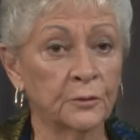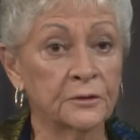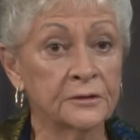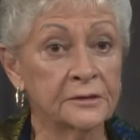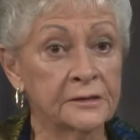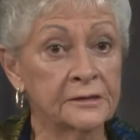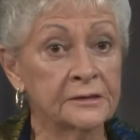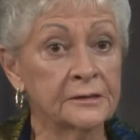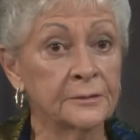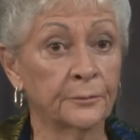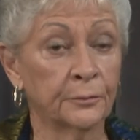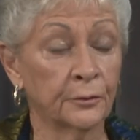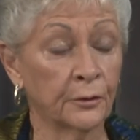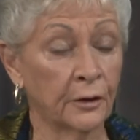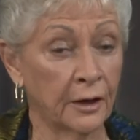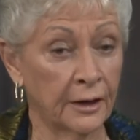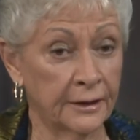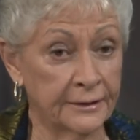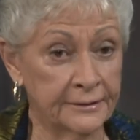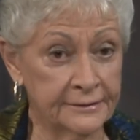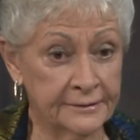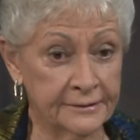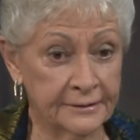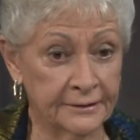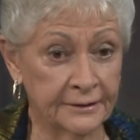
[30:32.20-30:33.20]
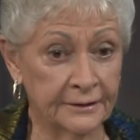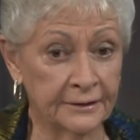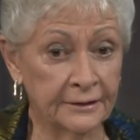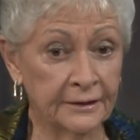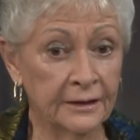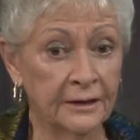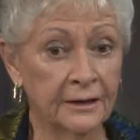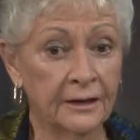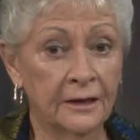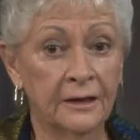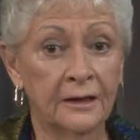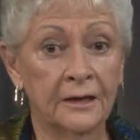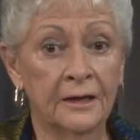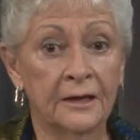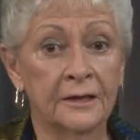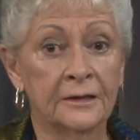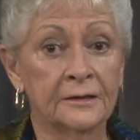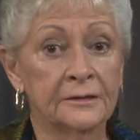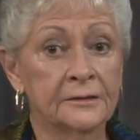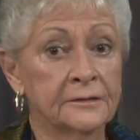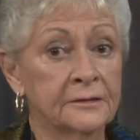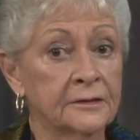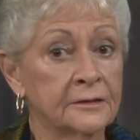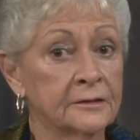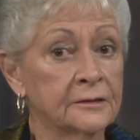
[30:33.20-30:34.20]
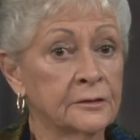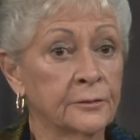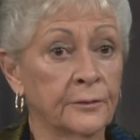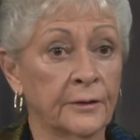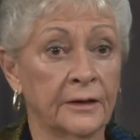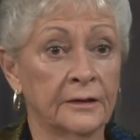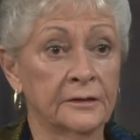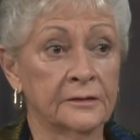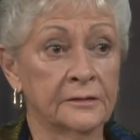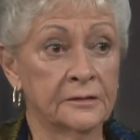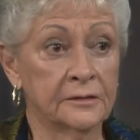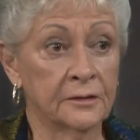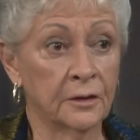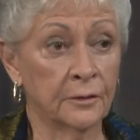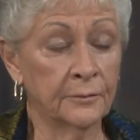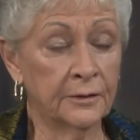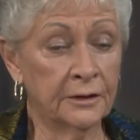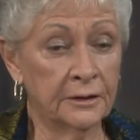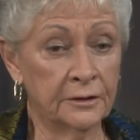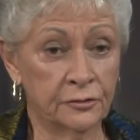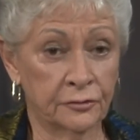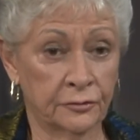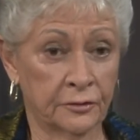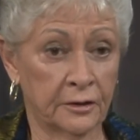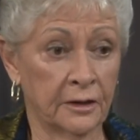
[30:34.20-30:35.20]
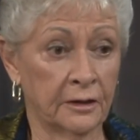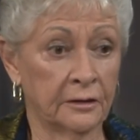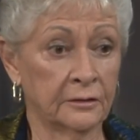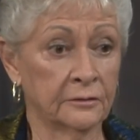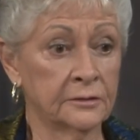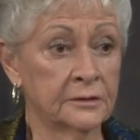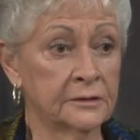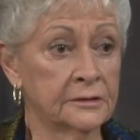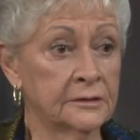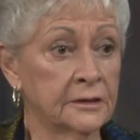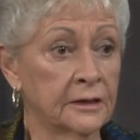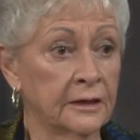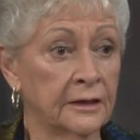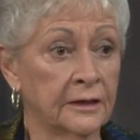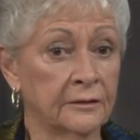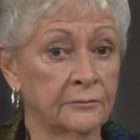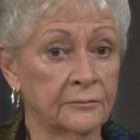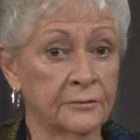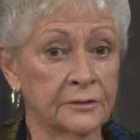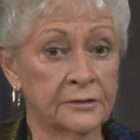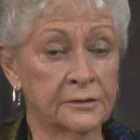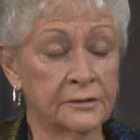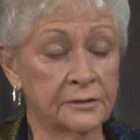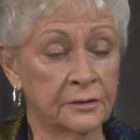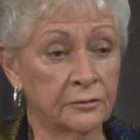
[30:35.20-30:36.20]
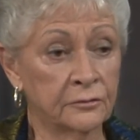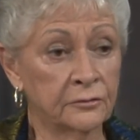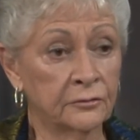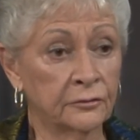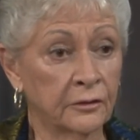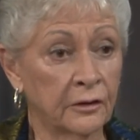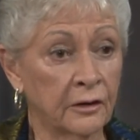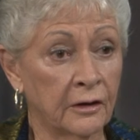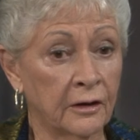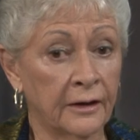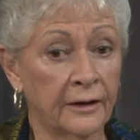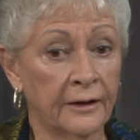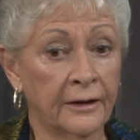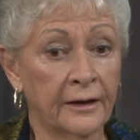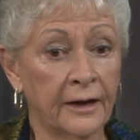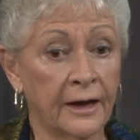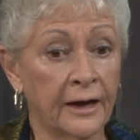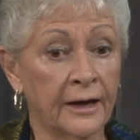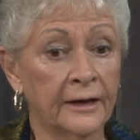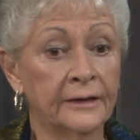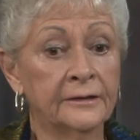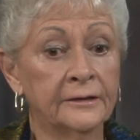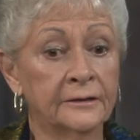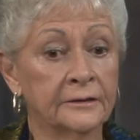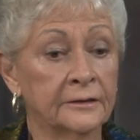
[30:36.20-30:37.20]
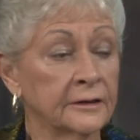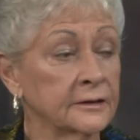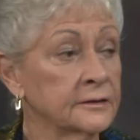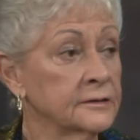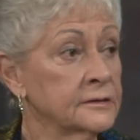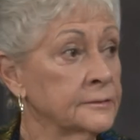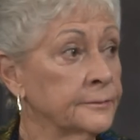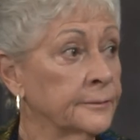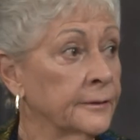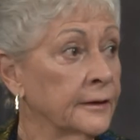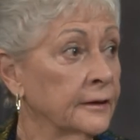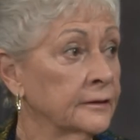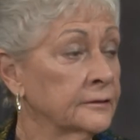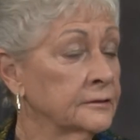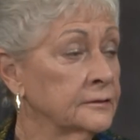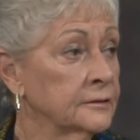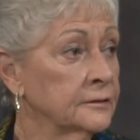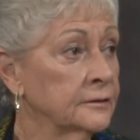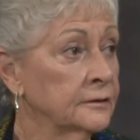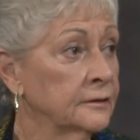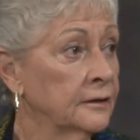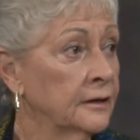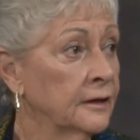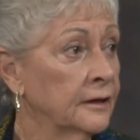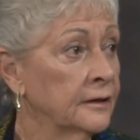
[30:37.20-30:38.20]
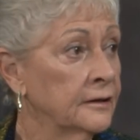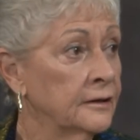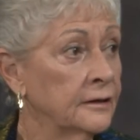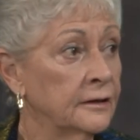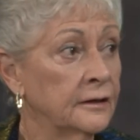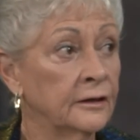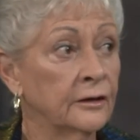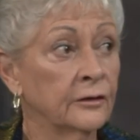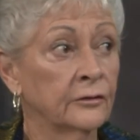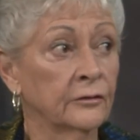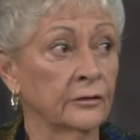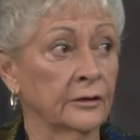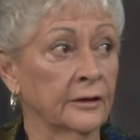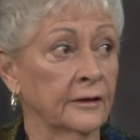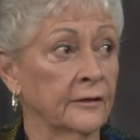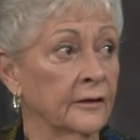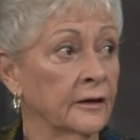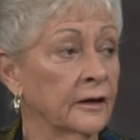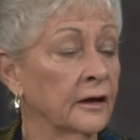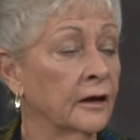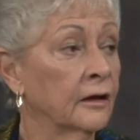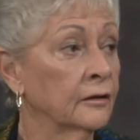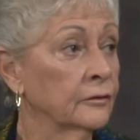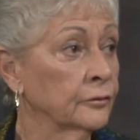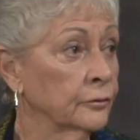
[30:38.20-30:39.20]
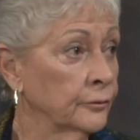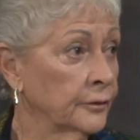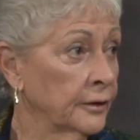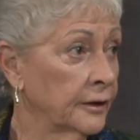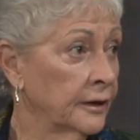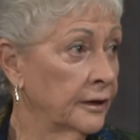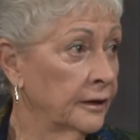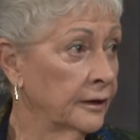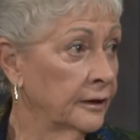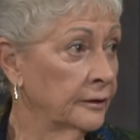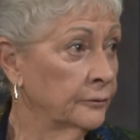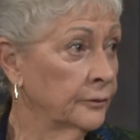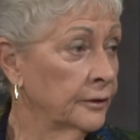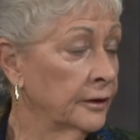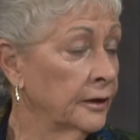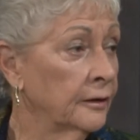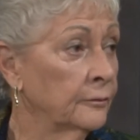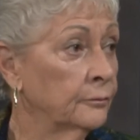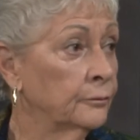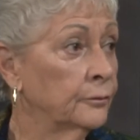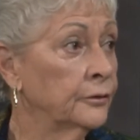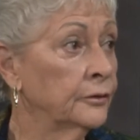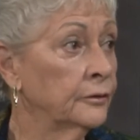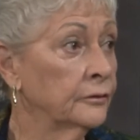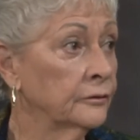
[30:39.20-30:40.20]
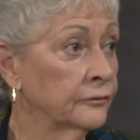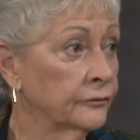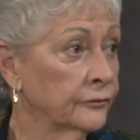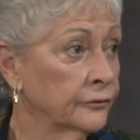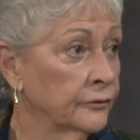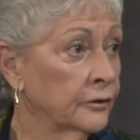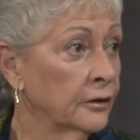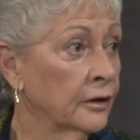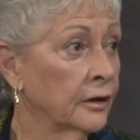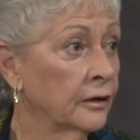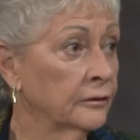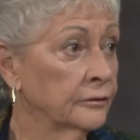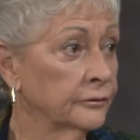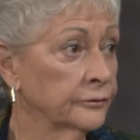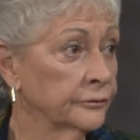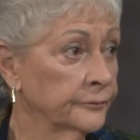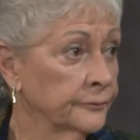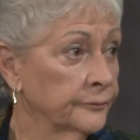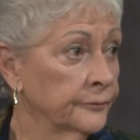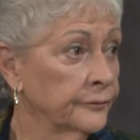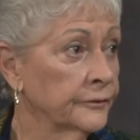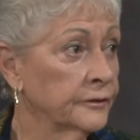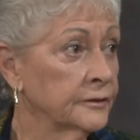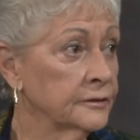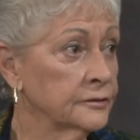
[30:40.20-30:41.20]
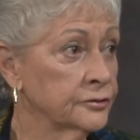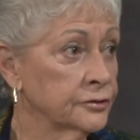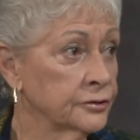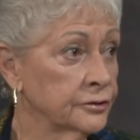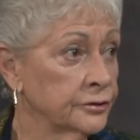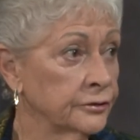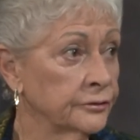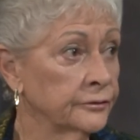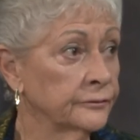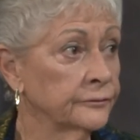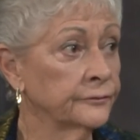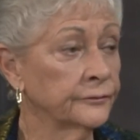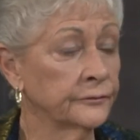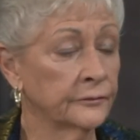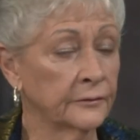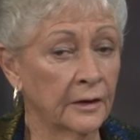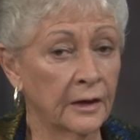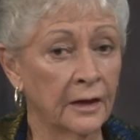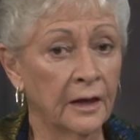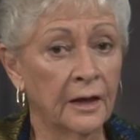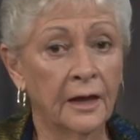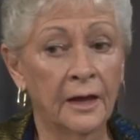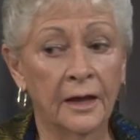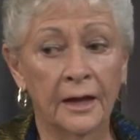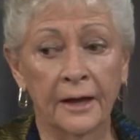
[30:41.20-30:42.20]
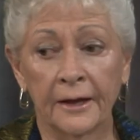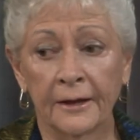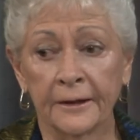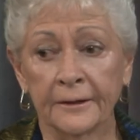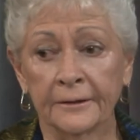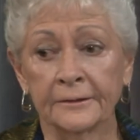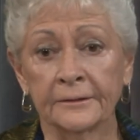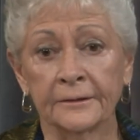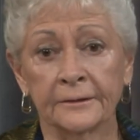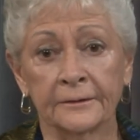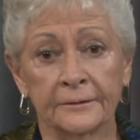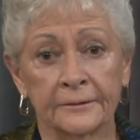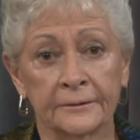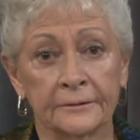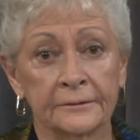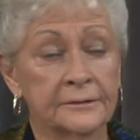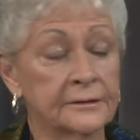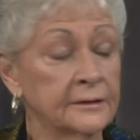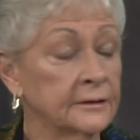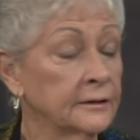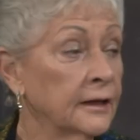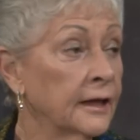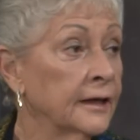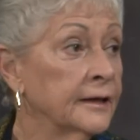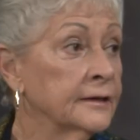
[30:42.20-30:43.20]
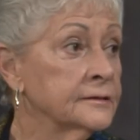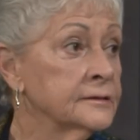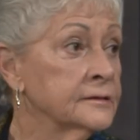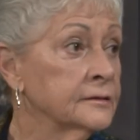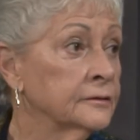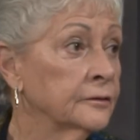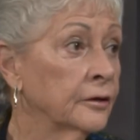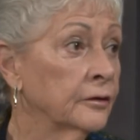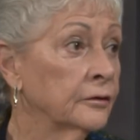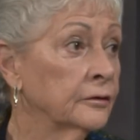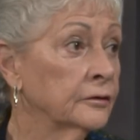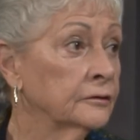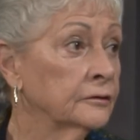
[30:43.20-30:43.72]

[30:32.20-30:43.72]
surprising since we had so many droughts and it was so dry. I didn't expect nearly the color we had. We had beautiful color this year. And it didn't last long.